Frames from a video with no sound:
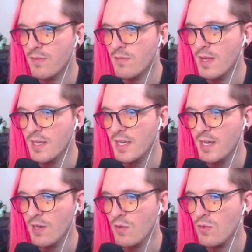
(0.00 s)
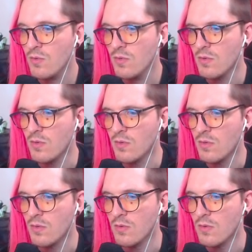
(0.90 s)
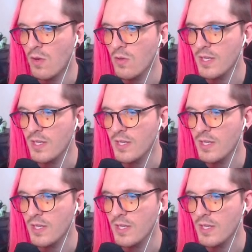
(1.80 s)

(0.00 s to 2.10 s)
relic here. Ooh, holy